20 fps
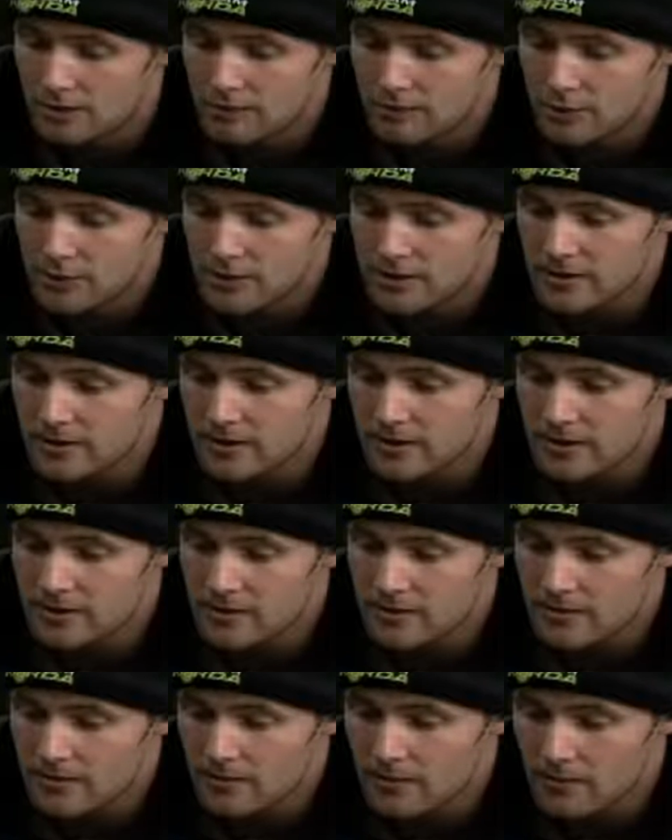I'm looking at
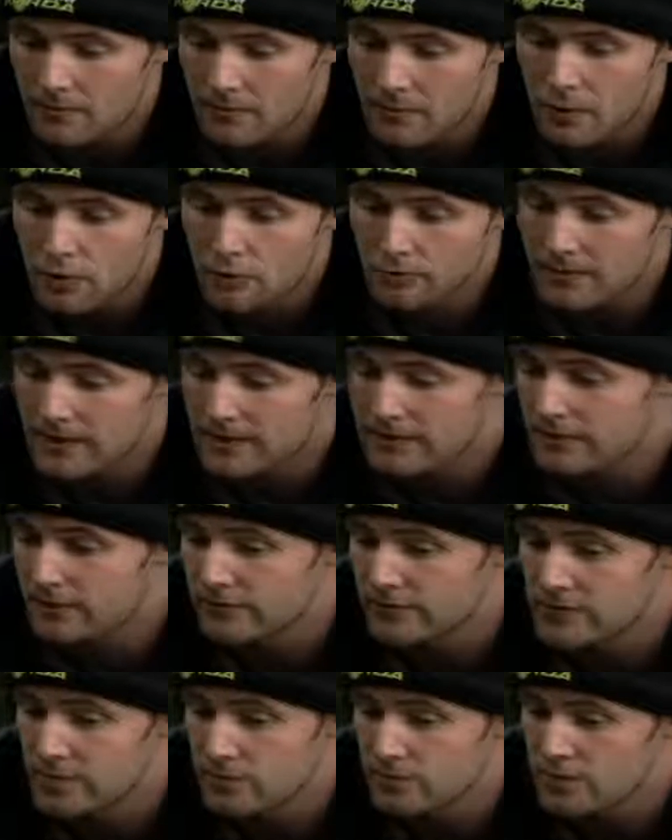my hook bait's
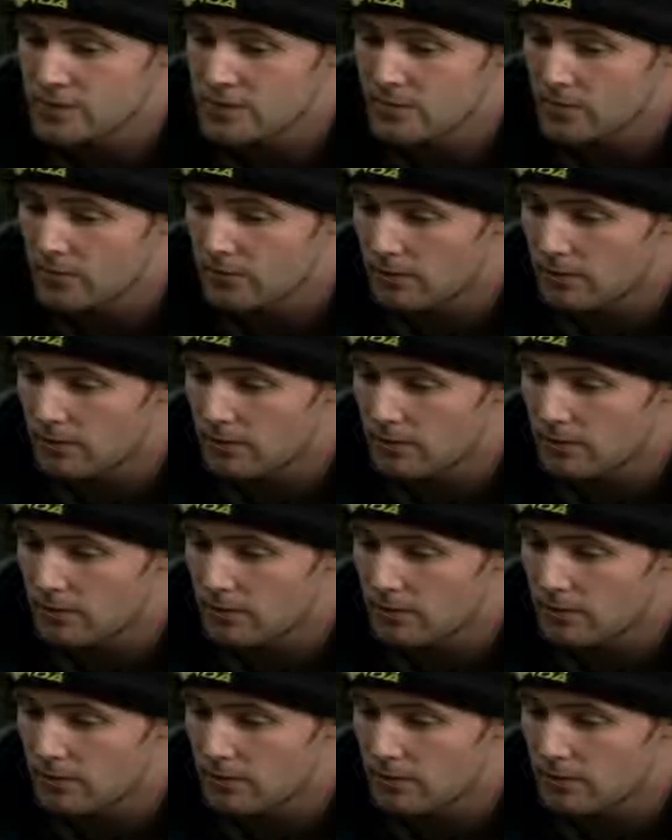obviously on the spot